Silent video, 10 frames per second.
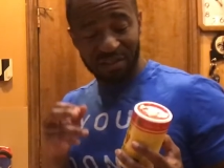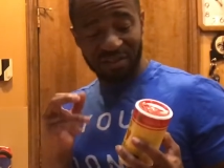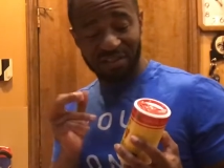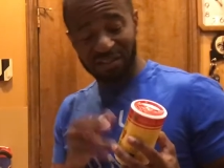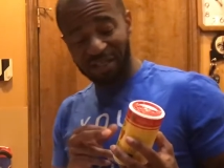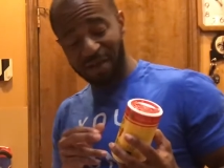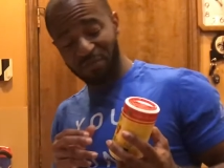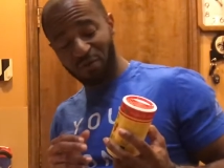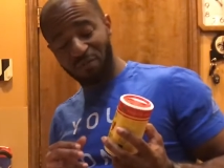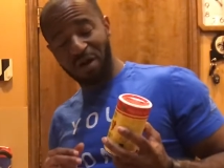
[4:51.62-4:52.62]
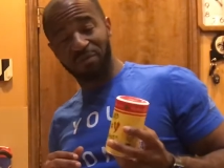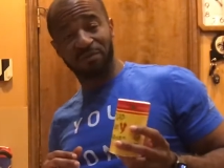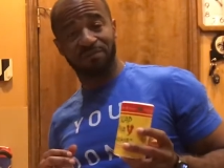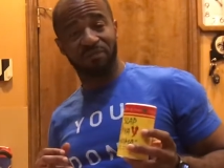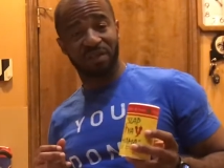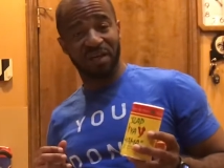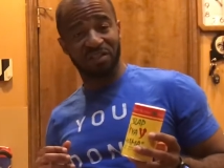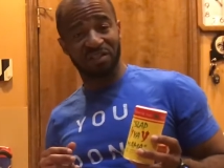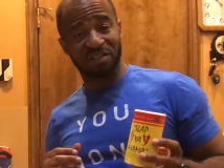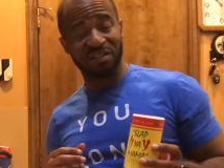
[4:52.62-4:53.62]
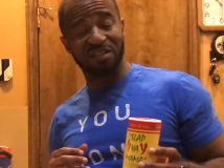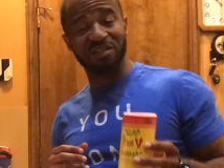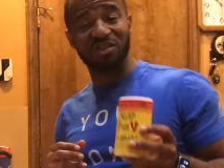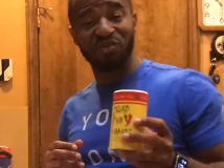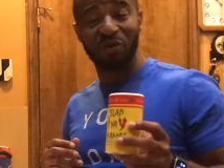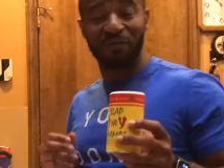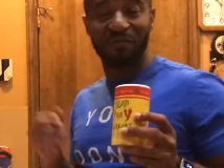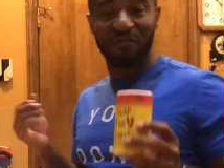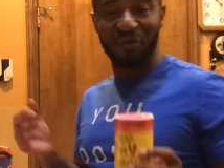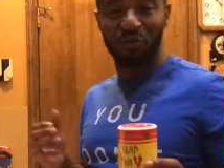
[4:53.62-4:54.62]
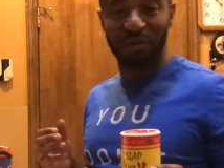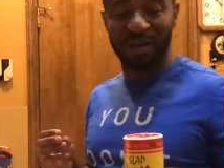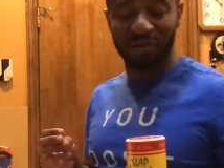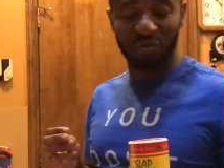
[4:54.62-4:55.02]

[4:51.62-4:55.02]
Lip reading: this is Slap Your Mama Cajun seasoning straight from Ville Platte,